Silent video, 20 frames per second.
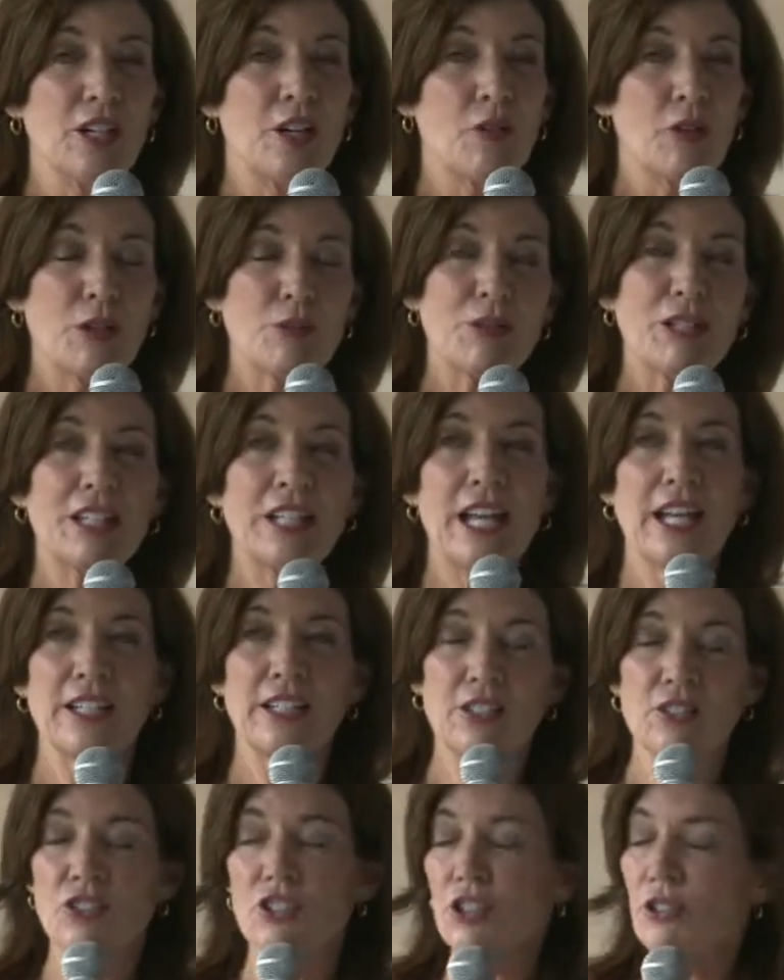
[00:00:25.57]
we began
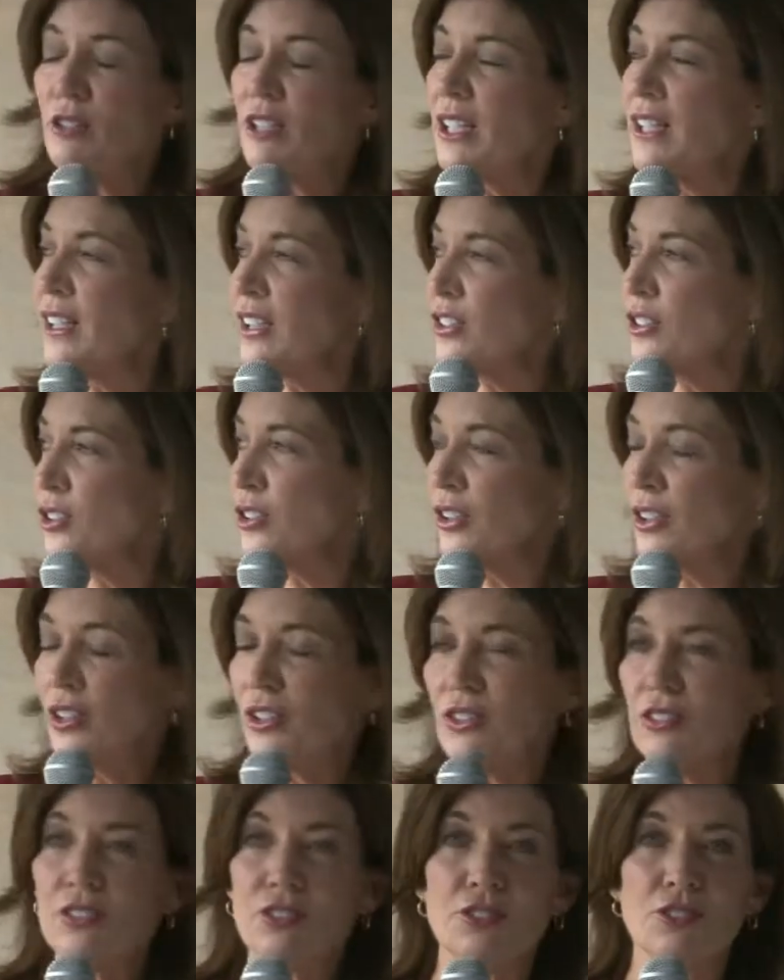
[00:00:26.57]
a journey that took
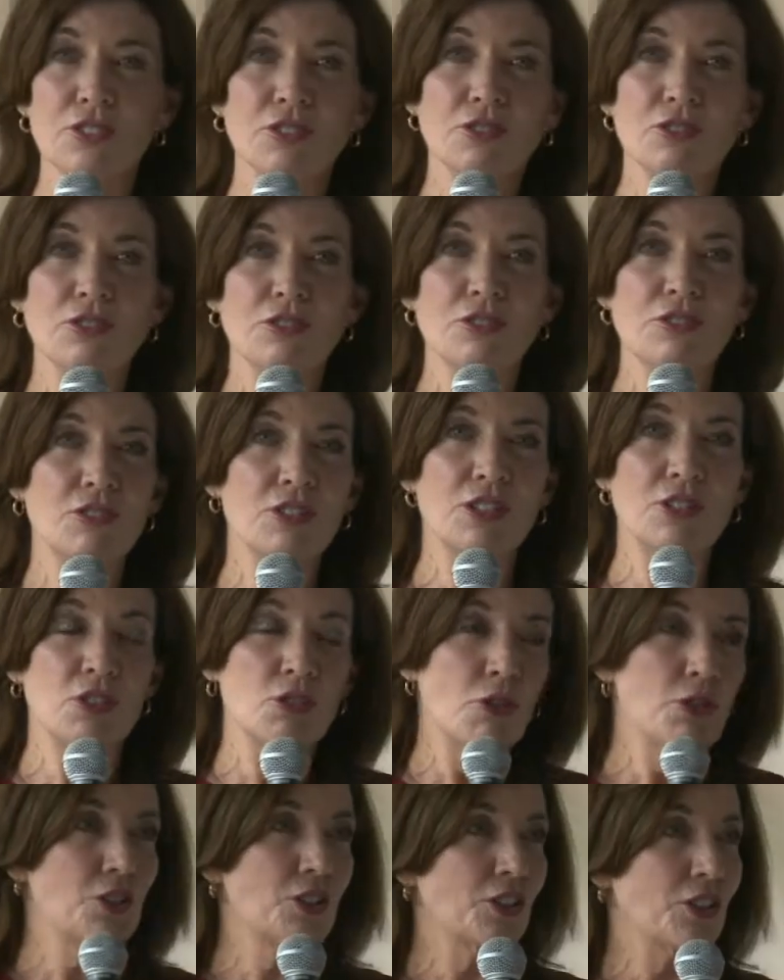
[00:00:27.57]
us to the
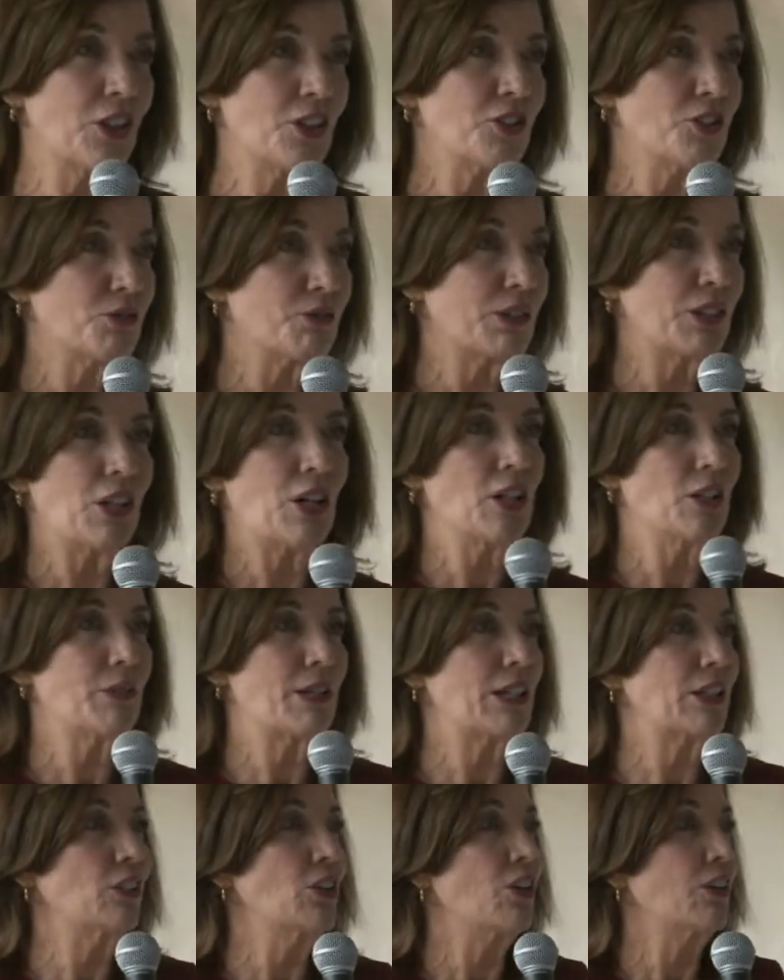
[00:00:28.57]
North Country all the way
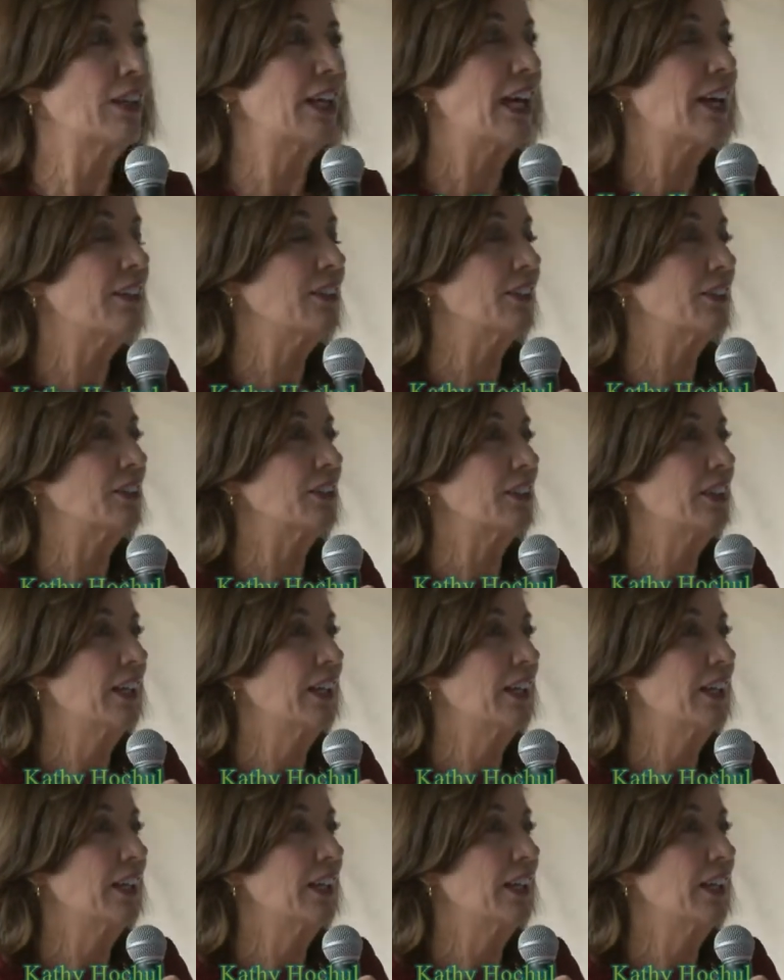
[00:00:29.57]
to Long Island